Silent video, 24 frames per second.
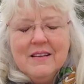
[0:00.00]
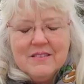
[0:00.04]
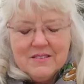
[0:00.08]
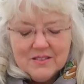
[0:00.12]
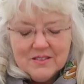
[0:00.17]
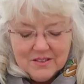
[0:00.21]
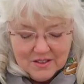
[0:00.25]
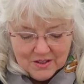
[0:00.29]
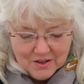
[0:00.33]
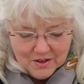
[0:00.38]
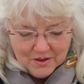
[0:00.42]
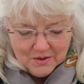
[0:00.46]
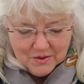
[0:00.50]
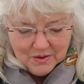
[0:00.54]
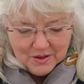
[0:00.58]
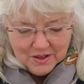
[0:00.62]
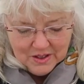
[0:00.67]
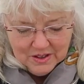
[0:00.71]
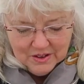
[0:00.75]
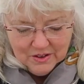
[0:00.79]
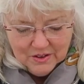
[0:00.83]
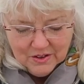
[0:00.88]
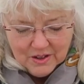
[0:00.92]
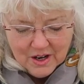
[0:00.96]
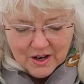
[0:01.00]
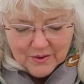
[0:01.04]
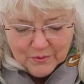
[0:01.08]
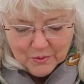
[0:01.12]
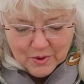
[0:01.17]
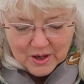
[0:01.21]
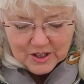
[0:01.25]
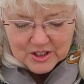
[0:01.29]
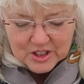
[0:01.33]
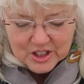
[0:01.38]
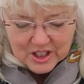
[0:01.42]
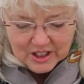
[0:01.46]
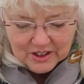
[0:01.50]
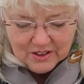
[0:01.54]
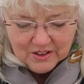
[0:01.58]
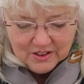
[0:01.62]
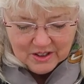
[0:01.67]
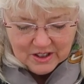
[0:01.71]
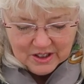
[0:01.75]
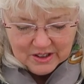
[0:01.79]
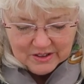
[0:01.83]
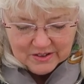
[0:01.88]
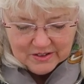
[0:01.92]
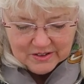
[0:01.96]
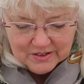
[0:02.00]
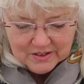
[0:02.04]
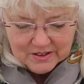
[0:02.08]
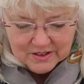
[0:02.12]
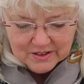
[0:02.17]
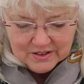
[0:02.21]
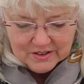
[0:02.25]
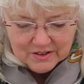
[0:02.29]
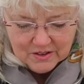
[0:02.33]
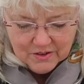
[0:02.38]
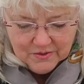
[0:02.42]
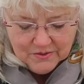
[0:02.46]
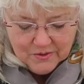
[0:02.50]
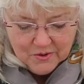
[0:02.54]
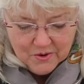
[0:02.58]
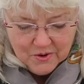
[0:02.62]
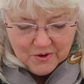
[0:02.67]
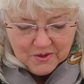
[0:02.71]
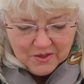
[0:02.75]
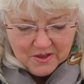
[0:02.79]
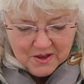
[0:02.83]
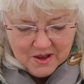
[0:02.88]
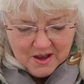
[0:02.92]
So you not wanna check their udders and so forth.